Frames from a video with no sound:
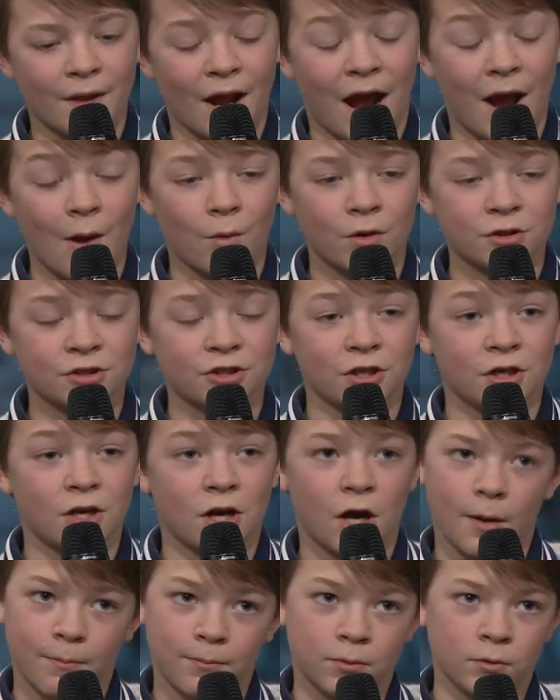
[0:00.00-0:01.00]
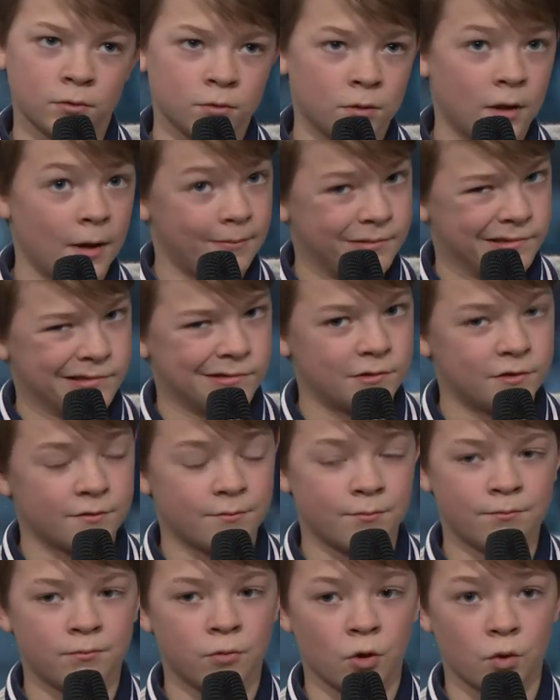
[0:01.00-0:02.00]
I watched a couple episodes of
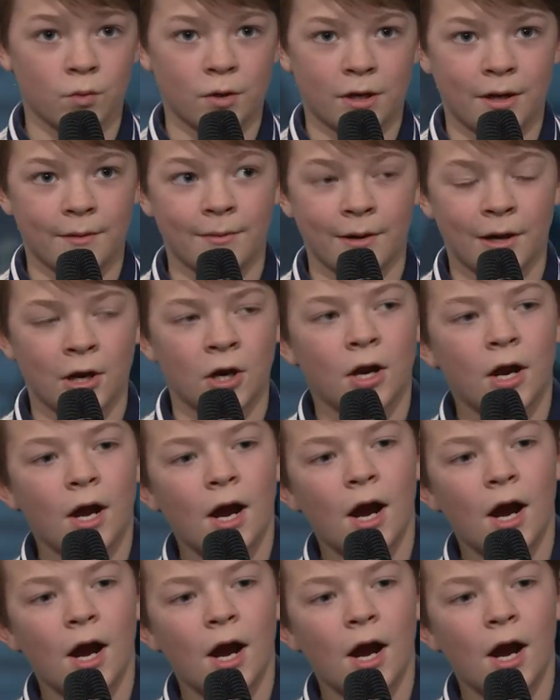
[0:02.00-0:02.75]
Boardwalk Empire.